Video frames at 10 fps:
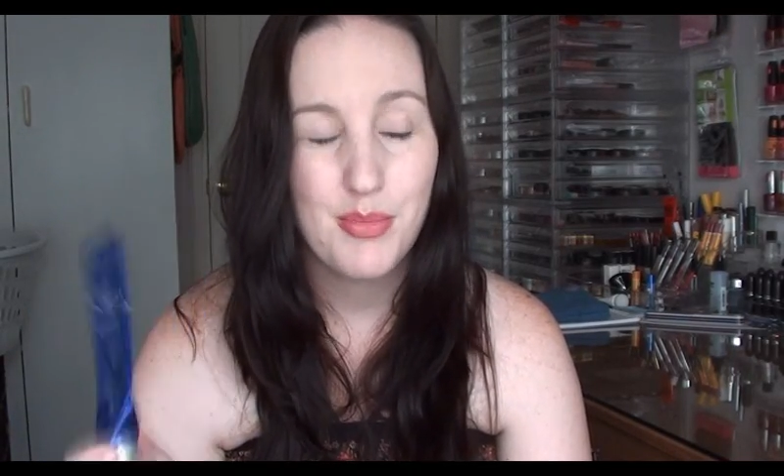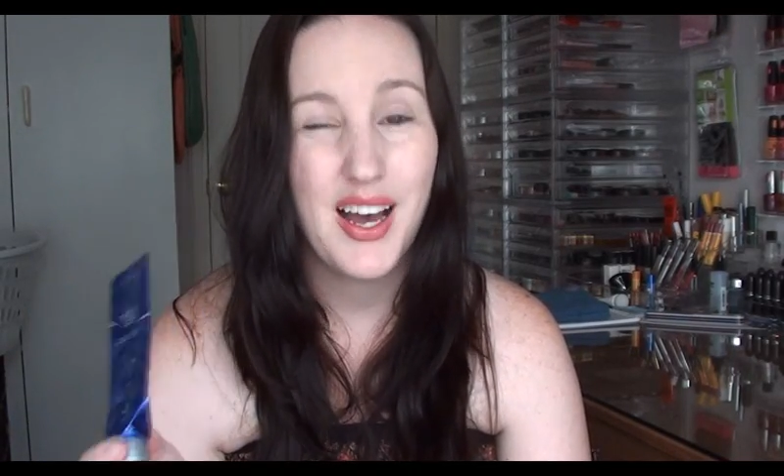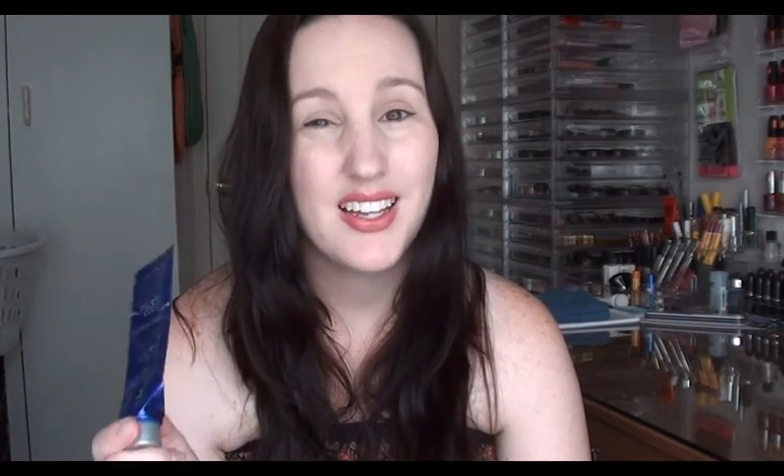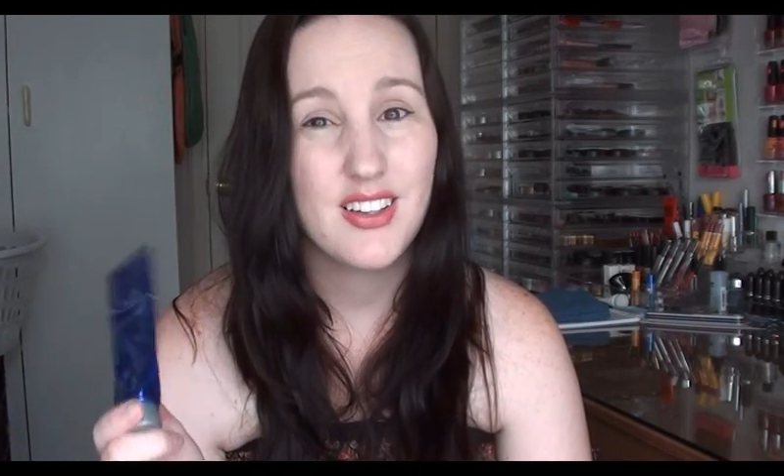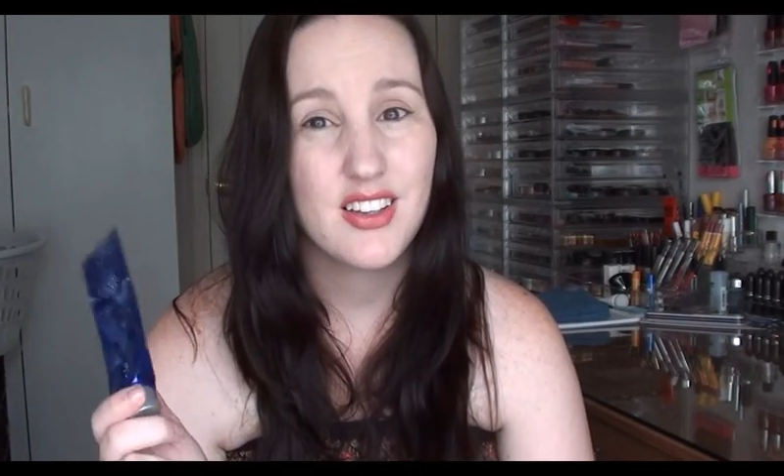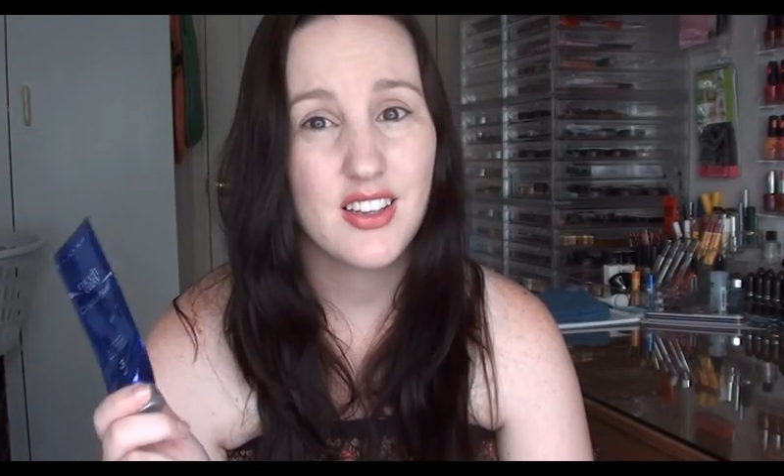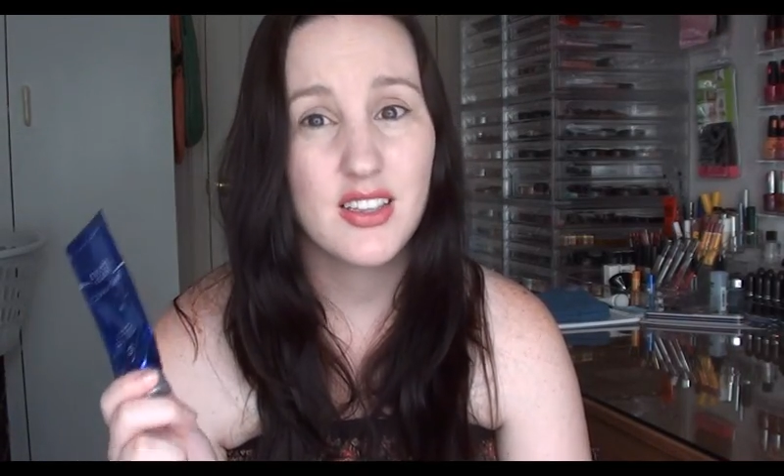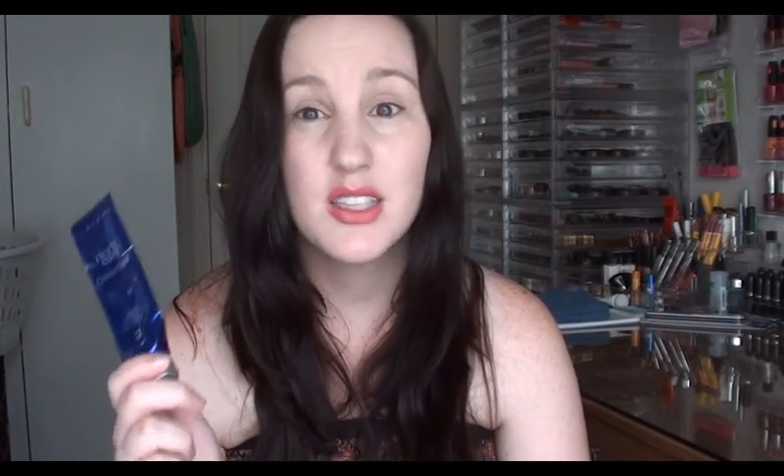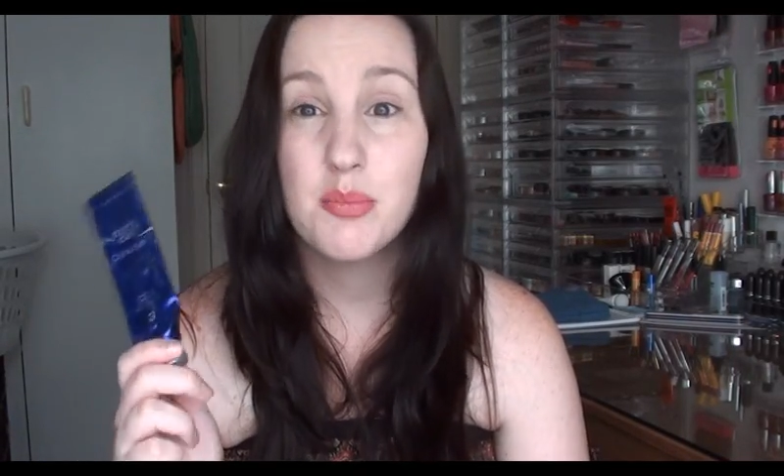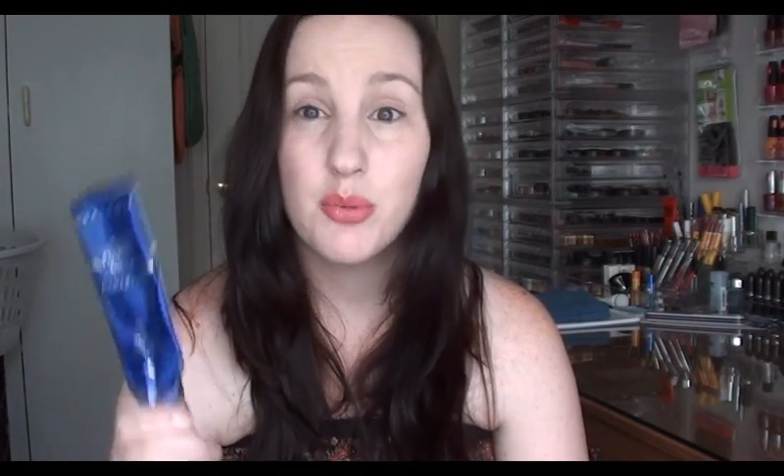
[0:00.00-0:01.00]
but
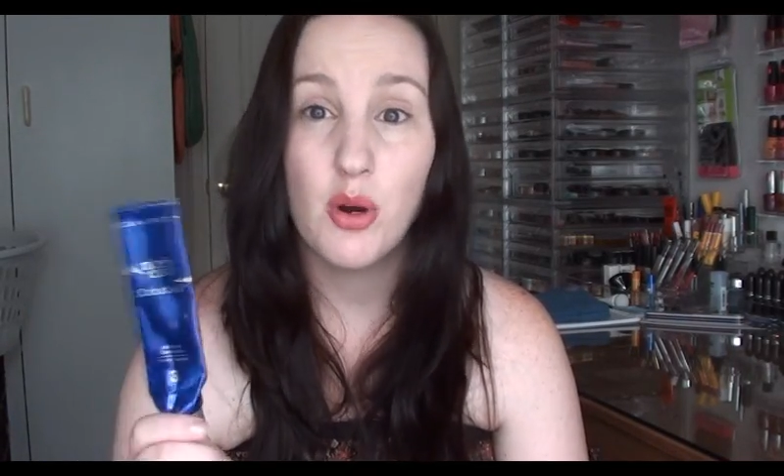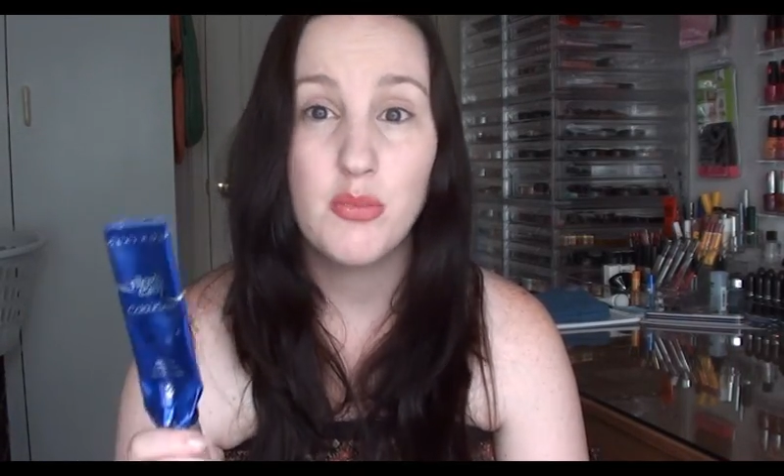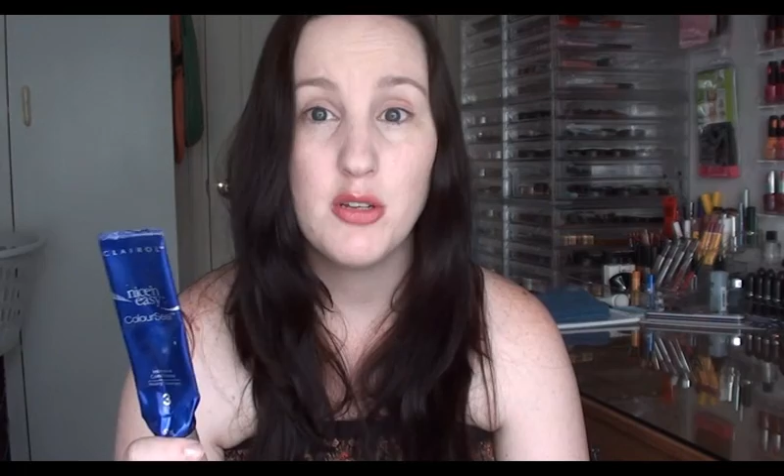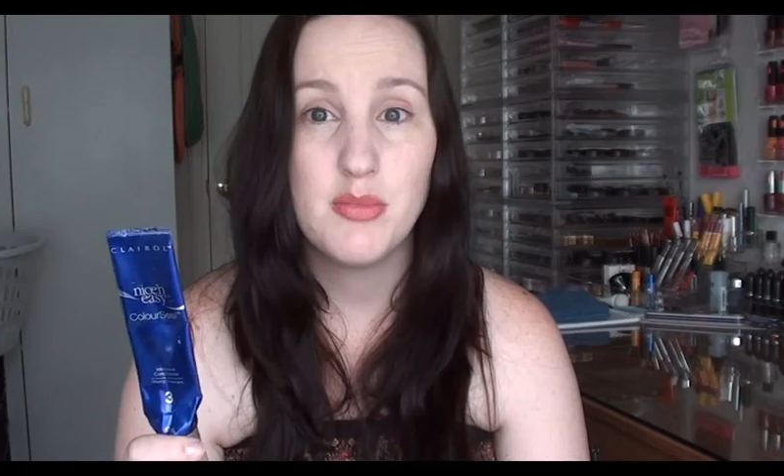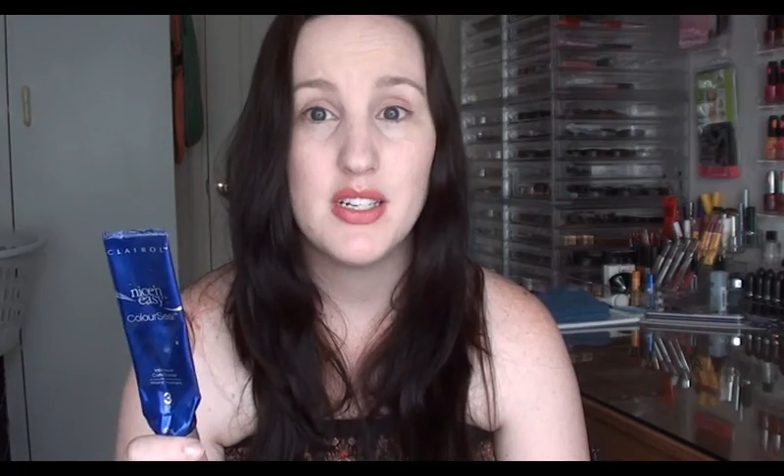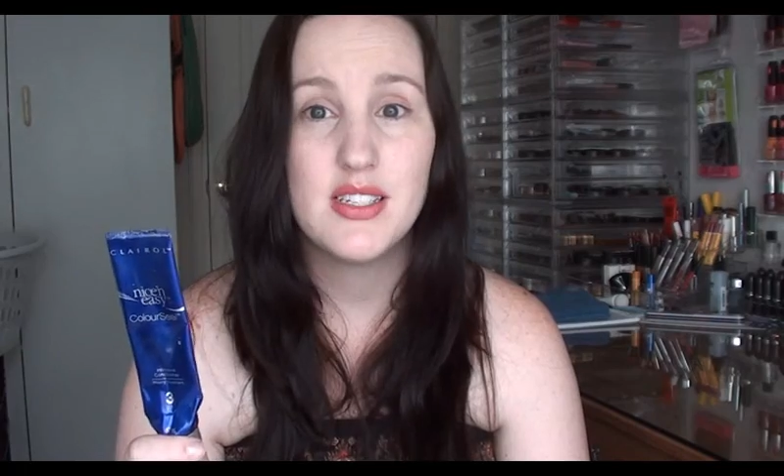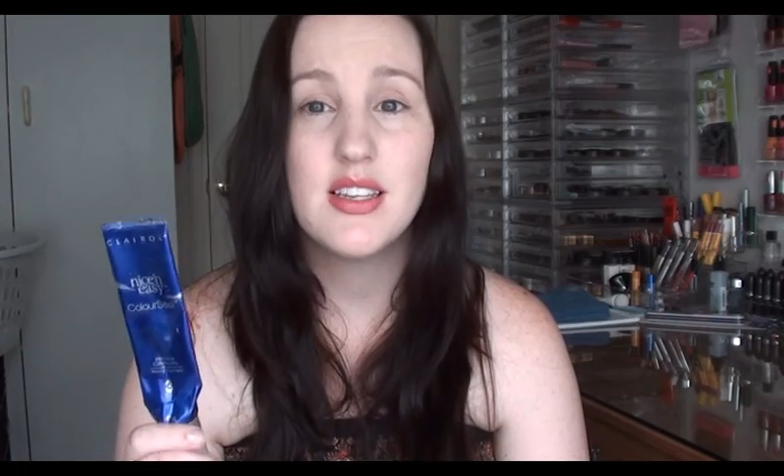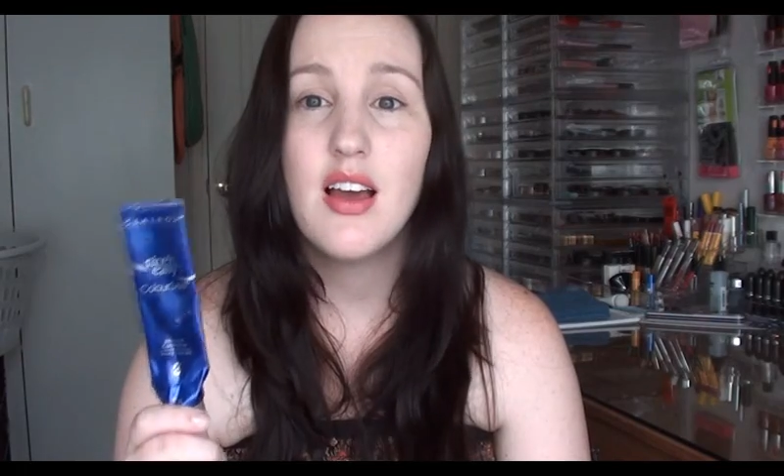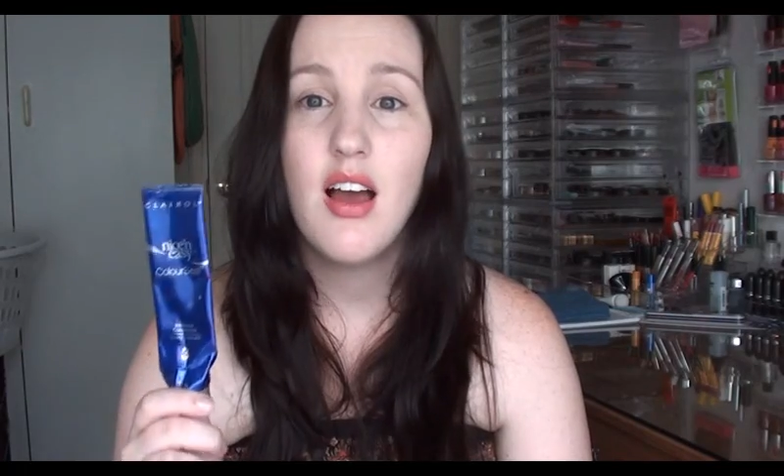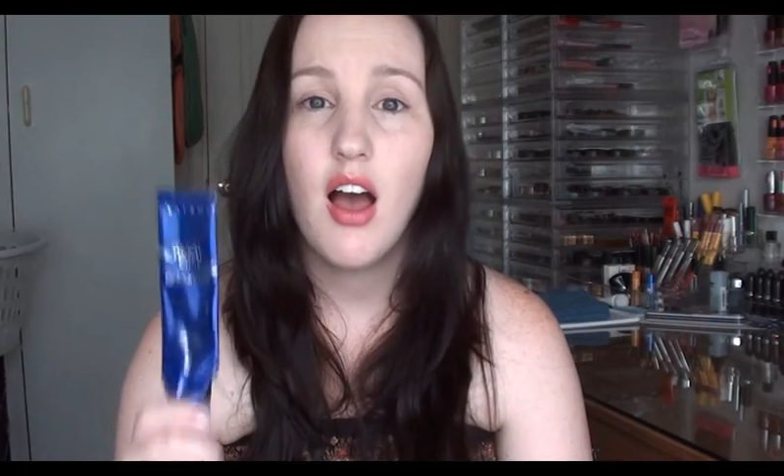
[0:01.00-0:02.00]
the problem is